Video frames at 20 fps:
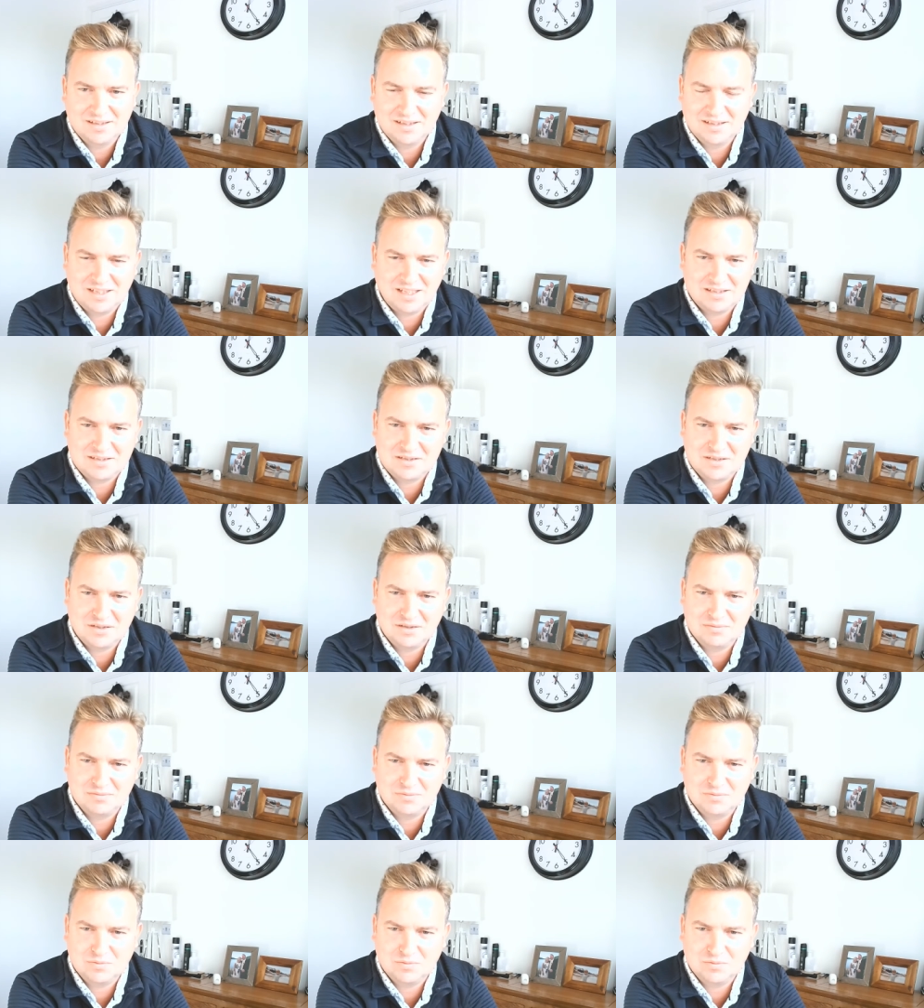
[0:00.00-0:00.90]
And that's
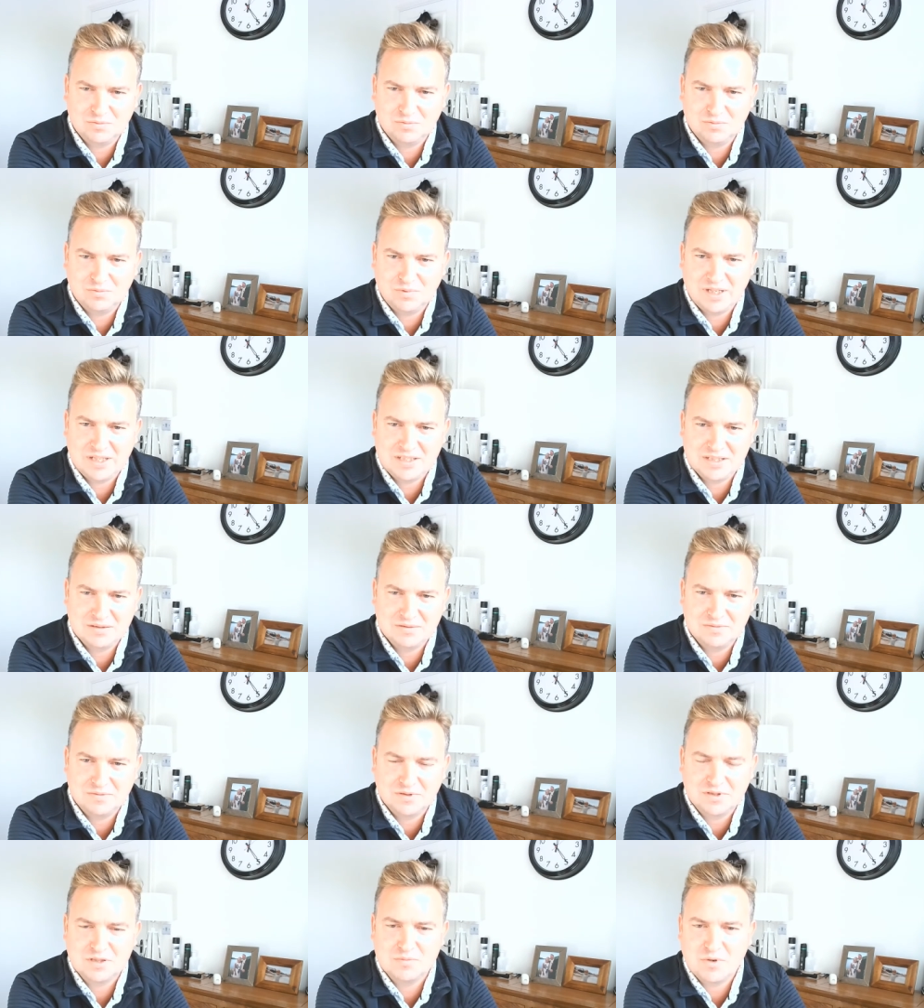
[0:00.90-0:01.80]
not waiting
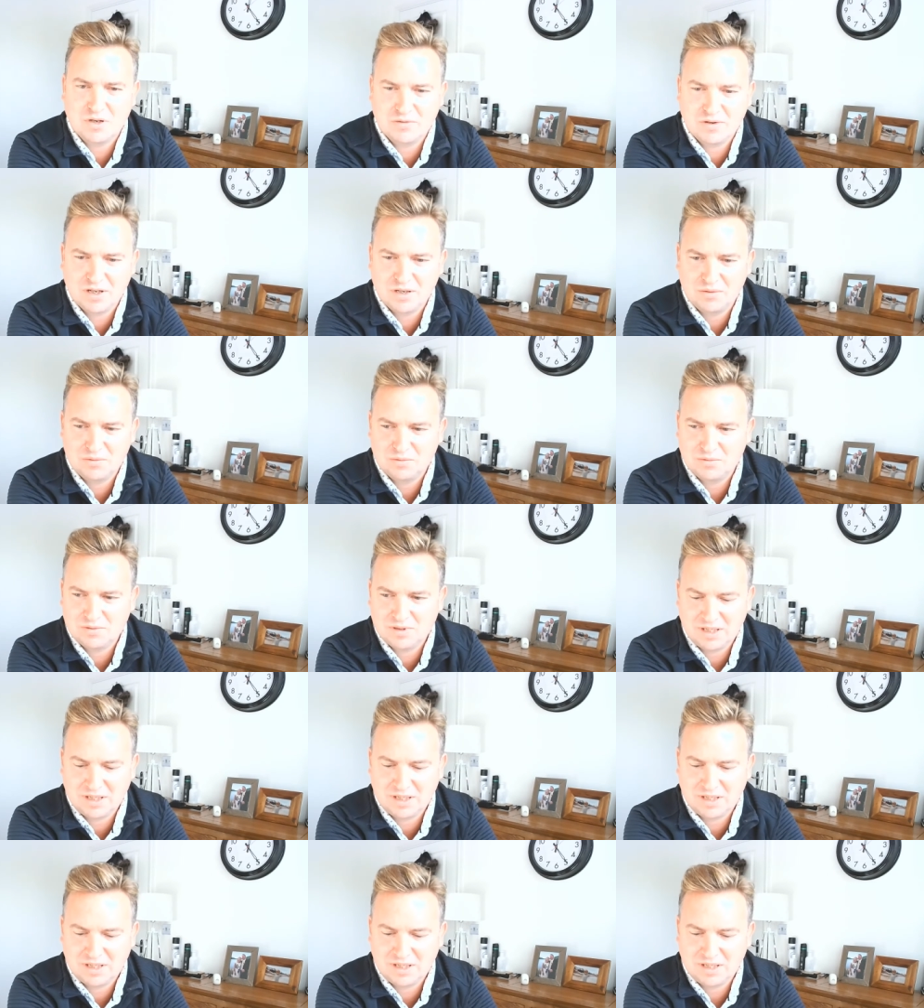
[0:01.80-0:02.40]
for tomorrow.